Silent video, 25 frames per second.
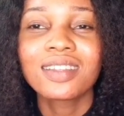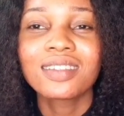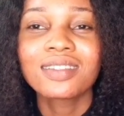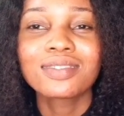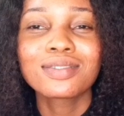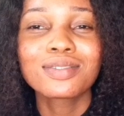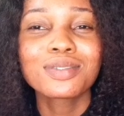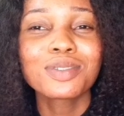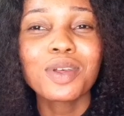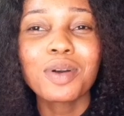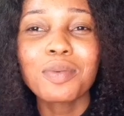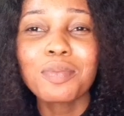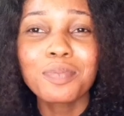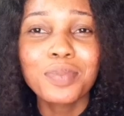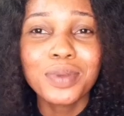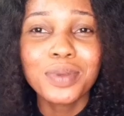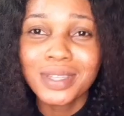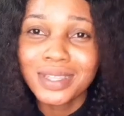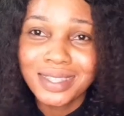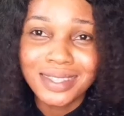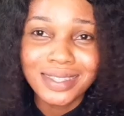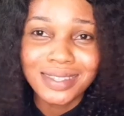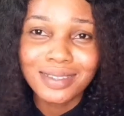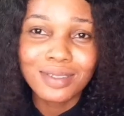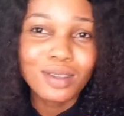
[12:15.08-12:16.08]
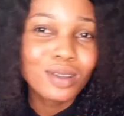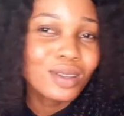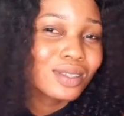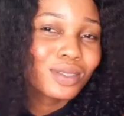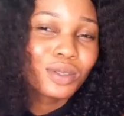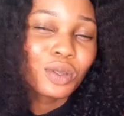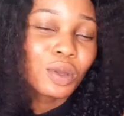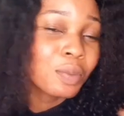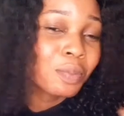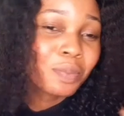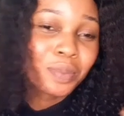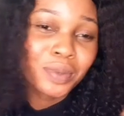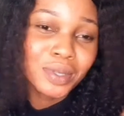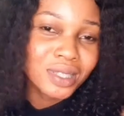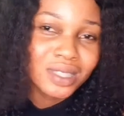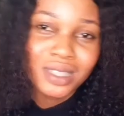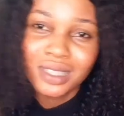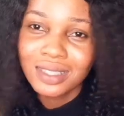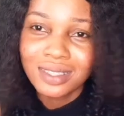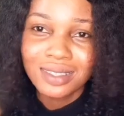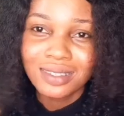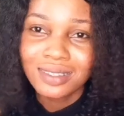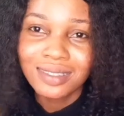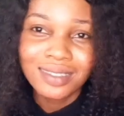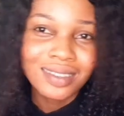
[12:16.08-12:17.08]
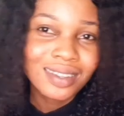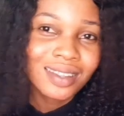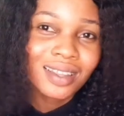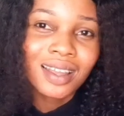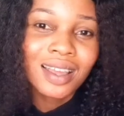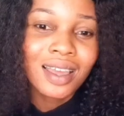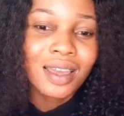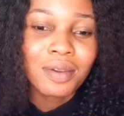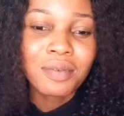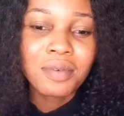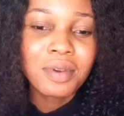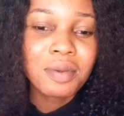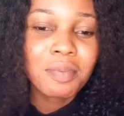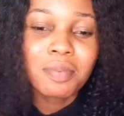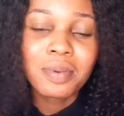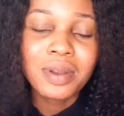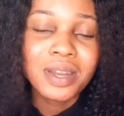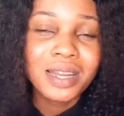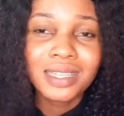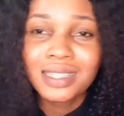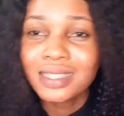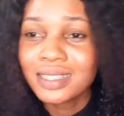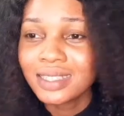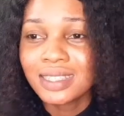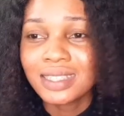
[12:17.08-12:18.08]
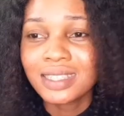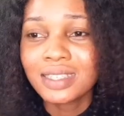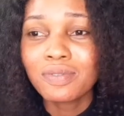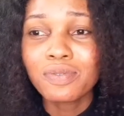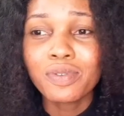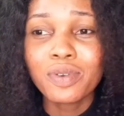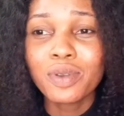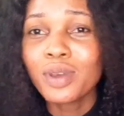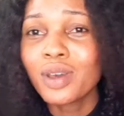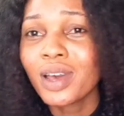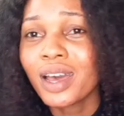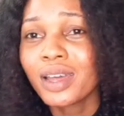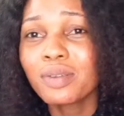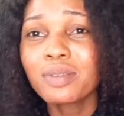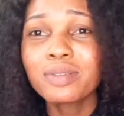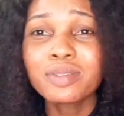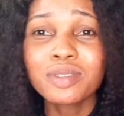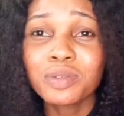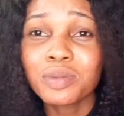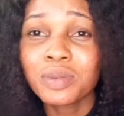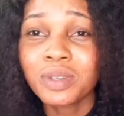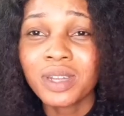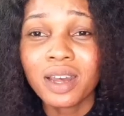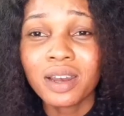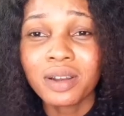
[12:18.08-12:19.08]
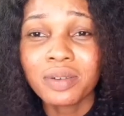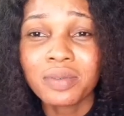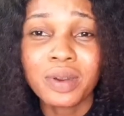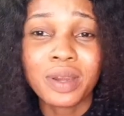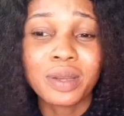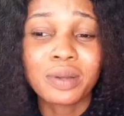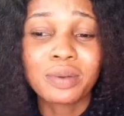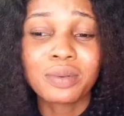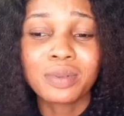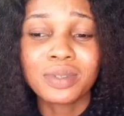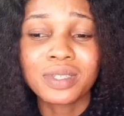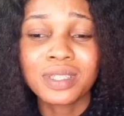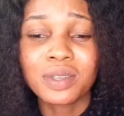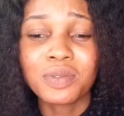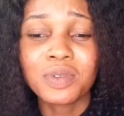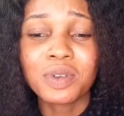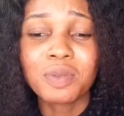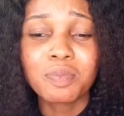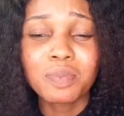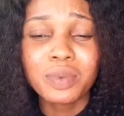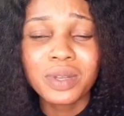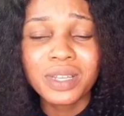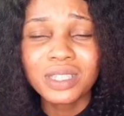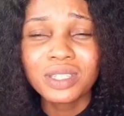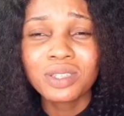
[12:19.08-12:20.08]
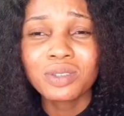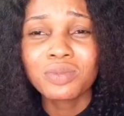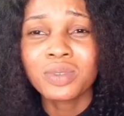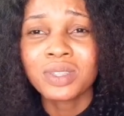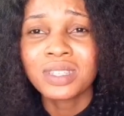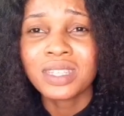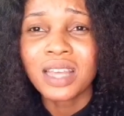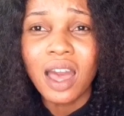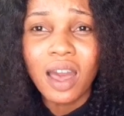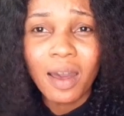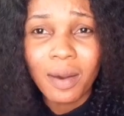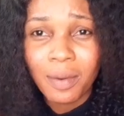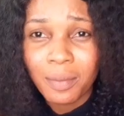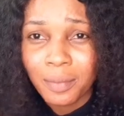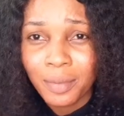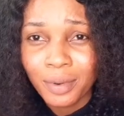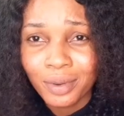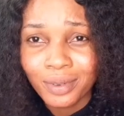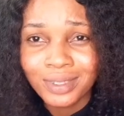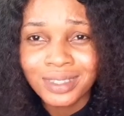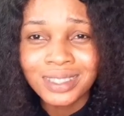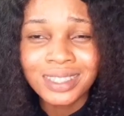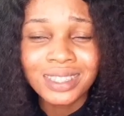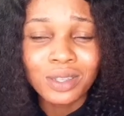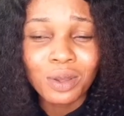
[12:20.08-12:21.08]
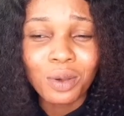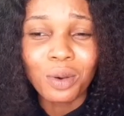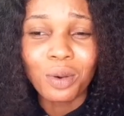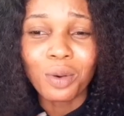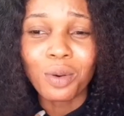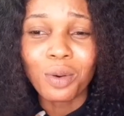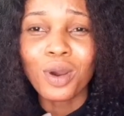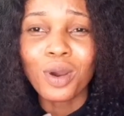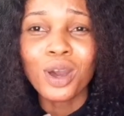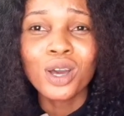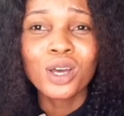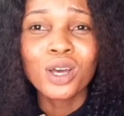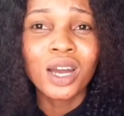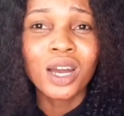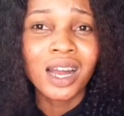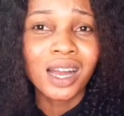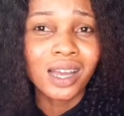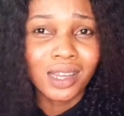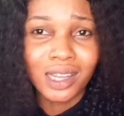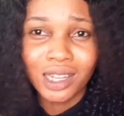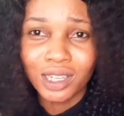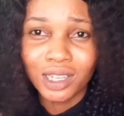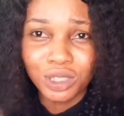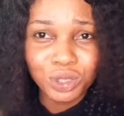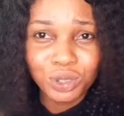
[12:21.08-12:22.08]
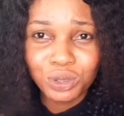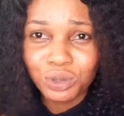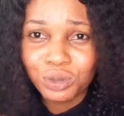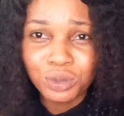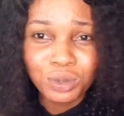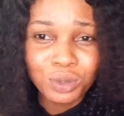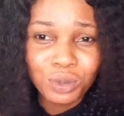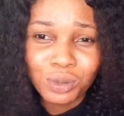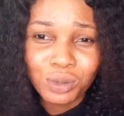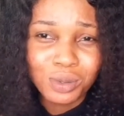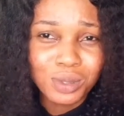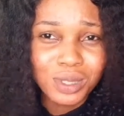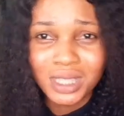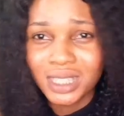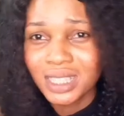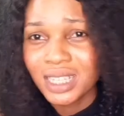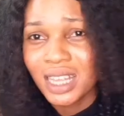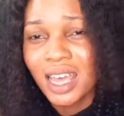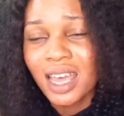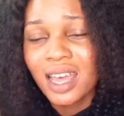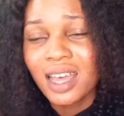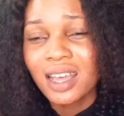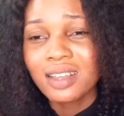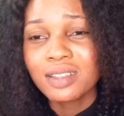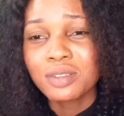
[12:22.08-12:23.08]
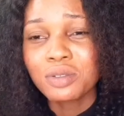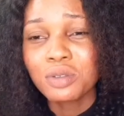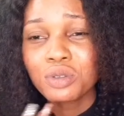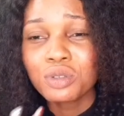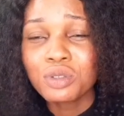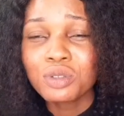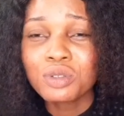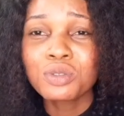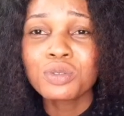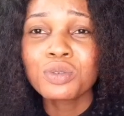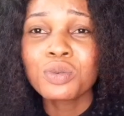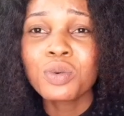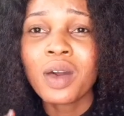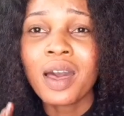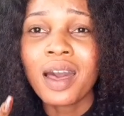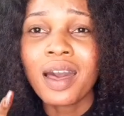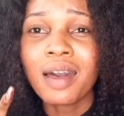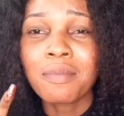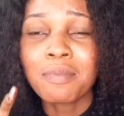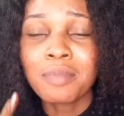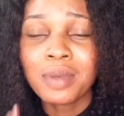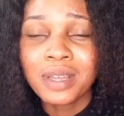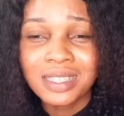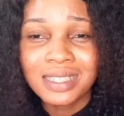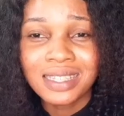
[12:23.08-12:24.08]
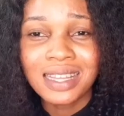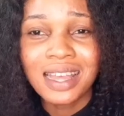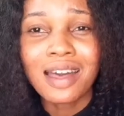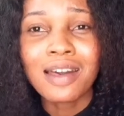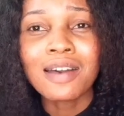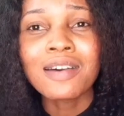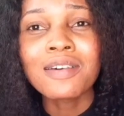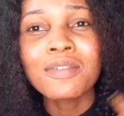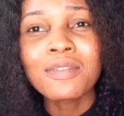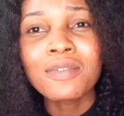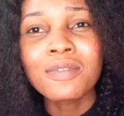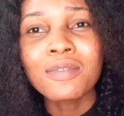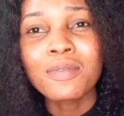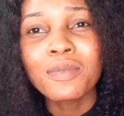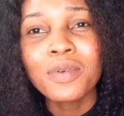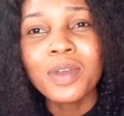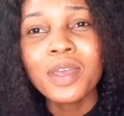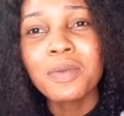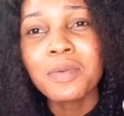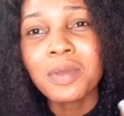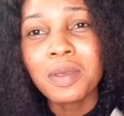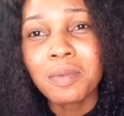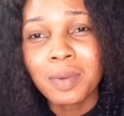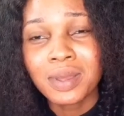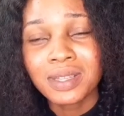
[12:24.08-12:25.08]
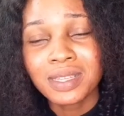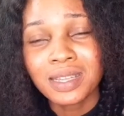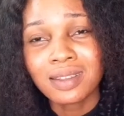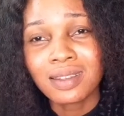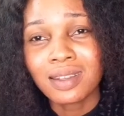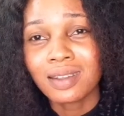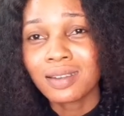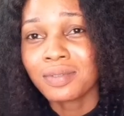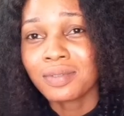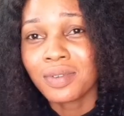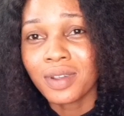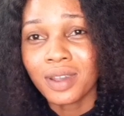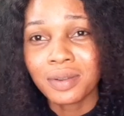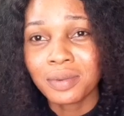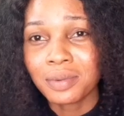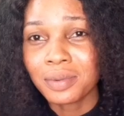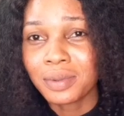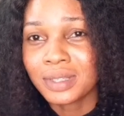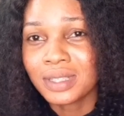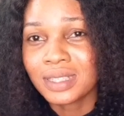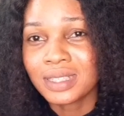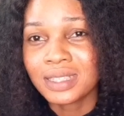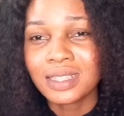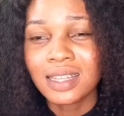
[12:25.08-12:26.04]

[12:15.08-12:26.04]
stop it. Replace it. If you cannot do without granules, replace it with almonds or cashew nuts. Those two are better, way, way better than granules.